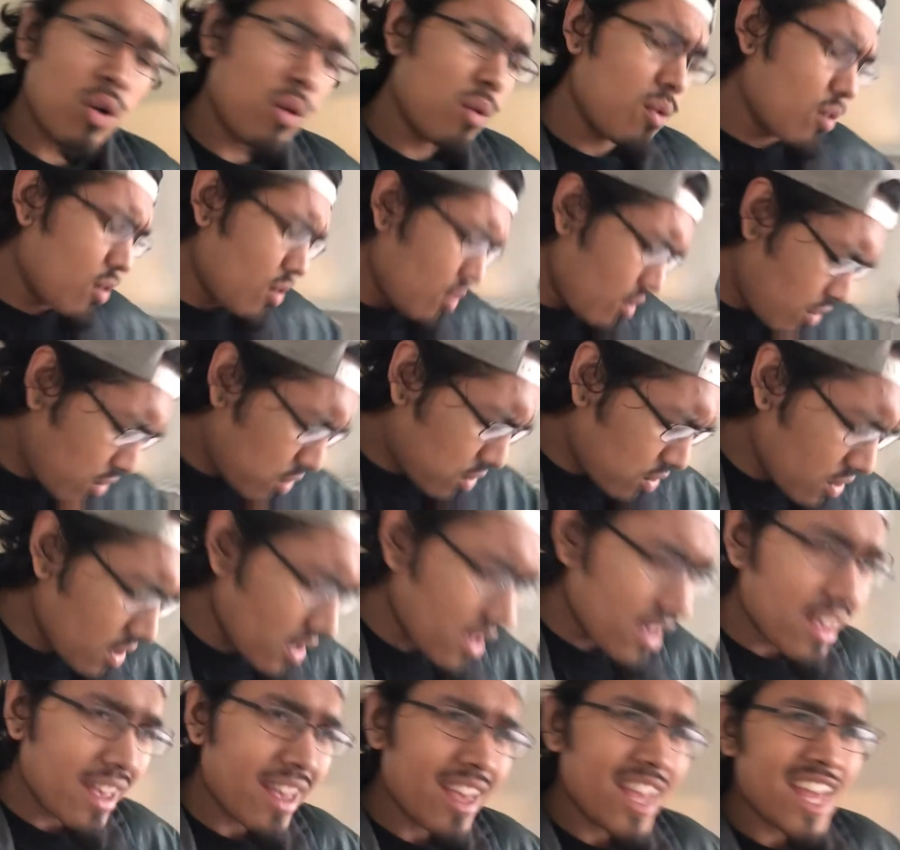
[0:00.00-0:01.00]
Whew
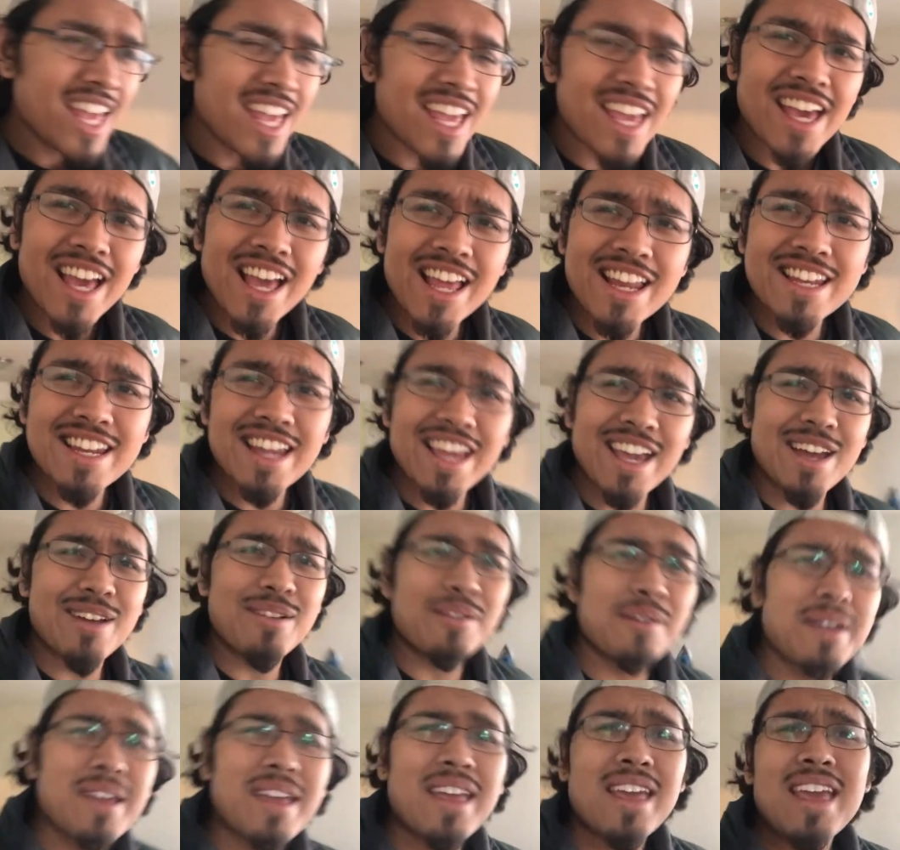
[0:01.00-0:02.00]
god
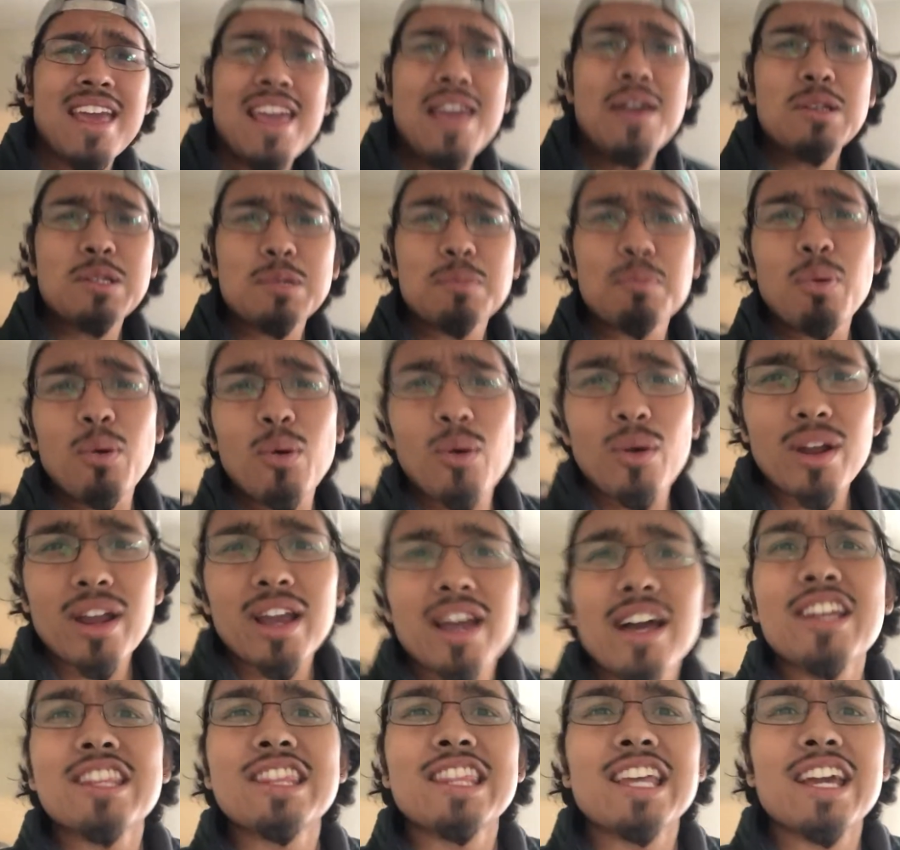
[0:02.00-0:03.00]
damn, it was pouring
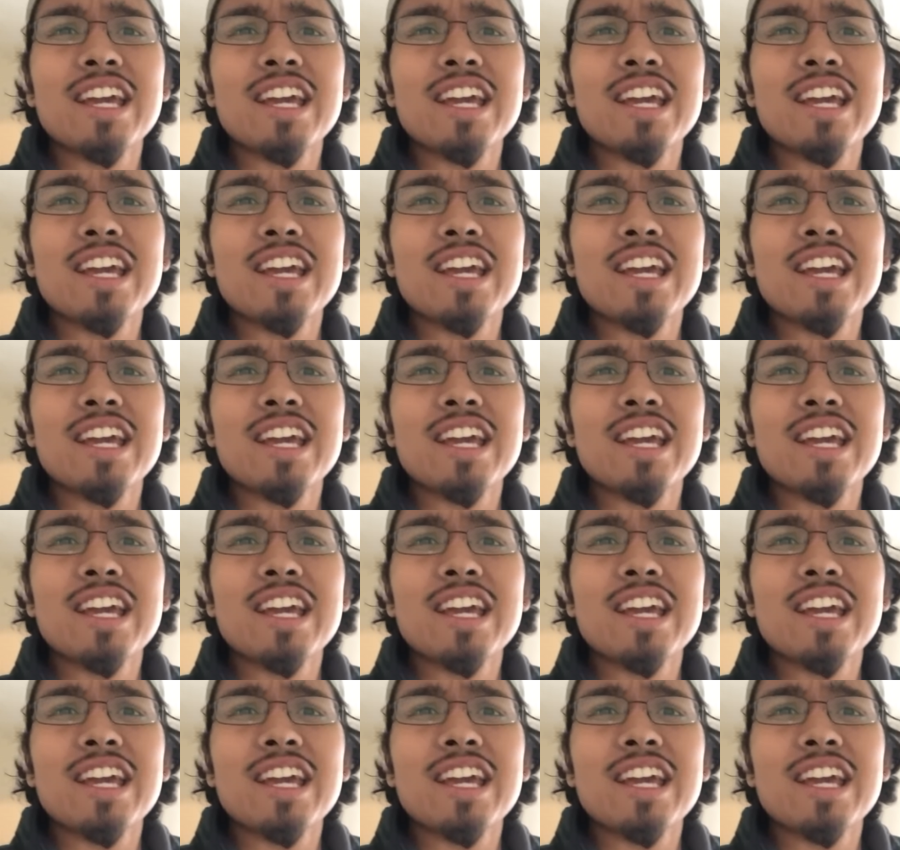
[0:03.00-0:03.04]
out